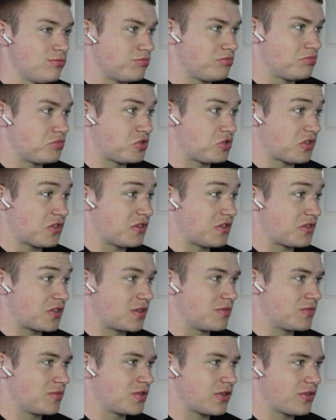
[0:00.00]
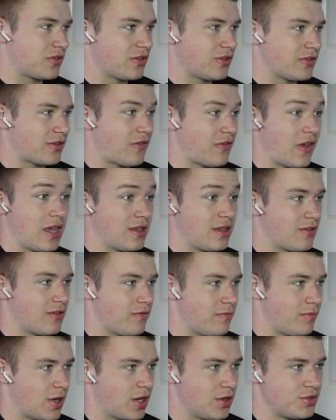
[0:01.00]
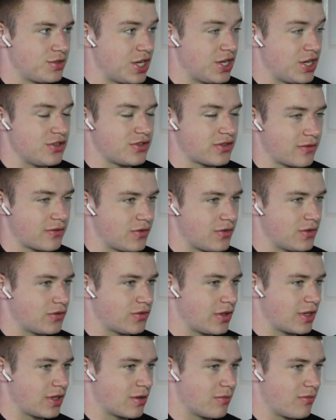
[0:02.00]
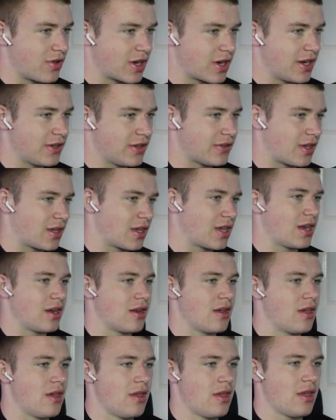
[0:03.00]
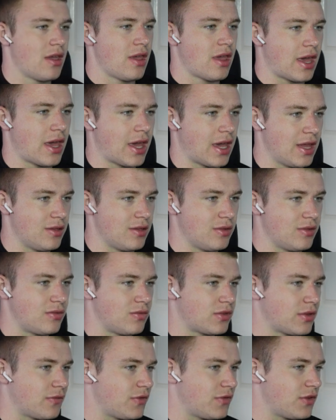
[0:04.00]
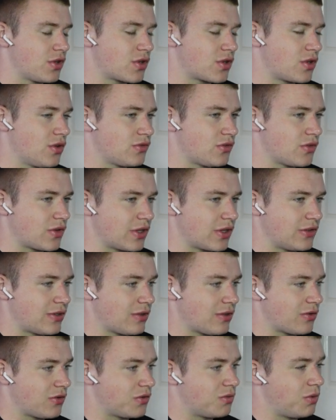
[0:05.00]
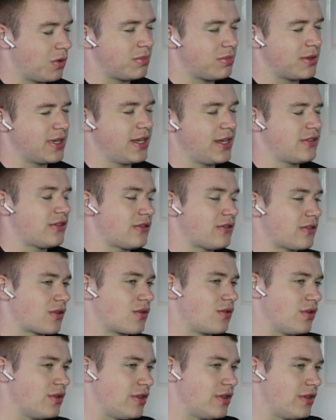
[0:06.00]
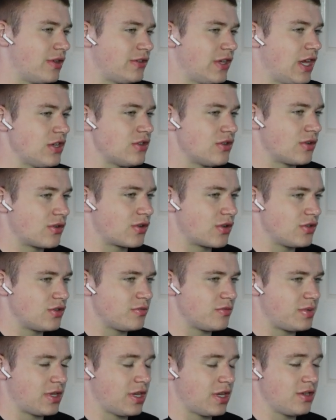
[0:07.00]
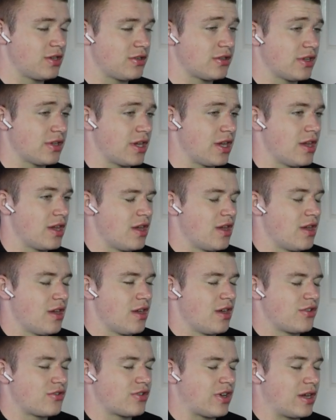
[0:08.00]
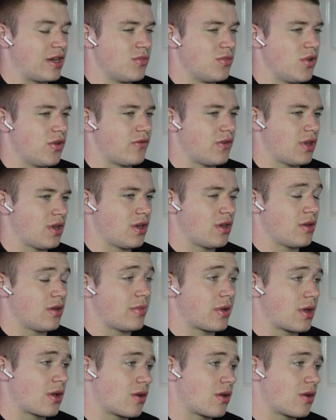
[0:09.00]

just as effective, but change something so you can progress it again. And something you can also consider is what place has it got in the session. Could you potentially try and move it a bit,